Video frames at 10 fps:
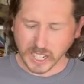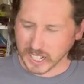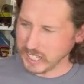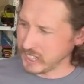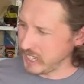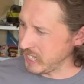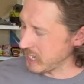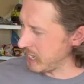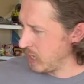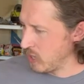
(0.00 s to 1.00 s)
I think
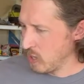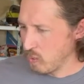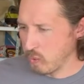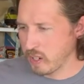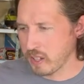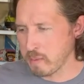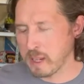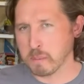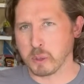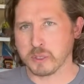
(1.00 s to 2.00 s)
one of the
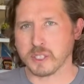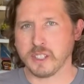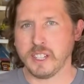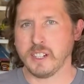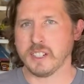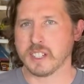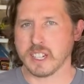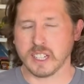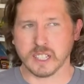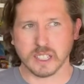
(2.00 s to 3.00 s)
main bolts on there is
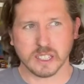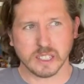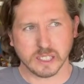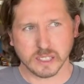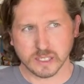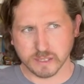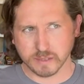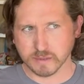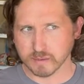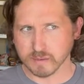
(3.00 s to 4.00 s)
like
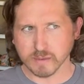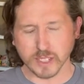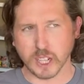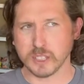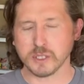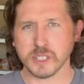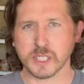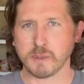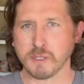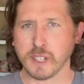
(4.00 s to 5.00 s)

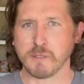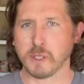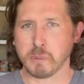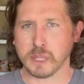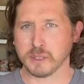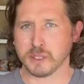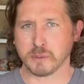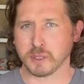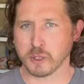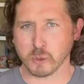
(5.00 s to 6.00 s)
175 foot pounds or
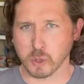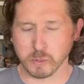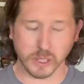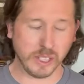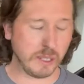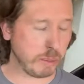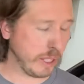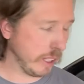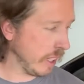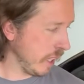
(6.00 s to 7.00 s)
something. Don't quote me on that,
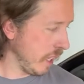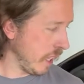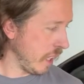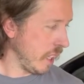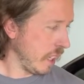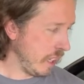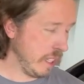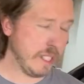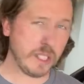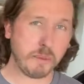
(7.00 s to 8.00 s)
but
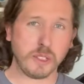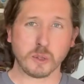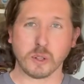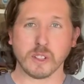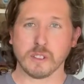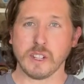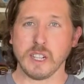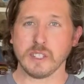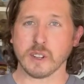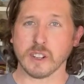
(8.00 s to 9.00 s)
uh, some of the torque
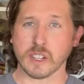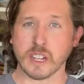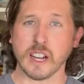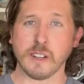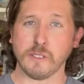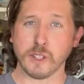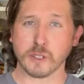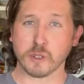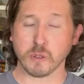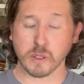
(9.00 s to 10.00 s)
ratings are kind of high for the
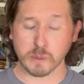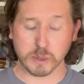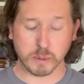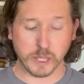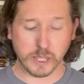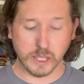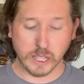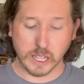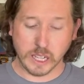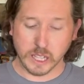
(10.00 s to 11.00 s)
control arms, but
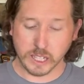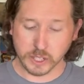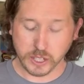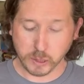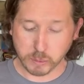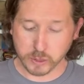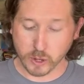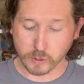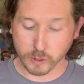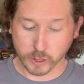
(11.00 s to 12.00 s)
that should help
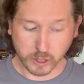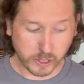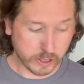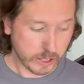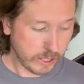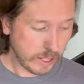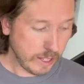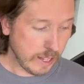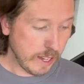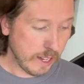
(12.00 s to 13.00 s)
resolve your clunk.
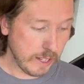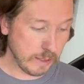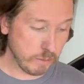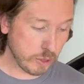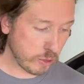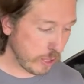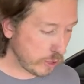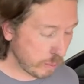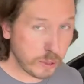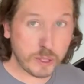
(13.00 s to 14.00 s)
Um,
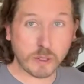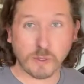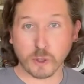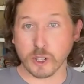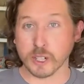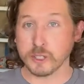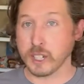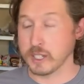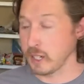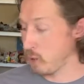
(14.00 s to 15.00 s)
struts are pretty straightforward. I got you
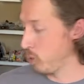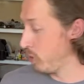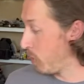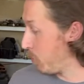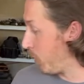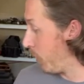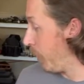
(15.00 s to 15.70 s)
guys that tool number.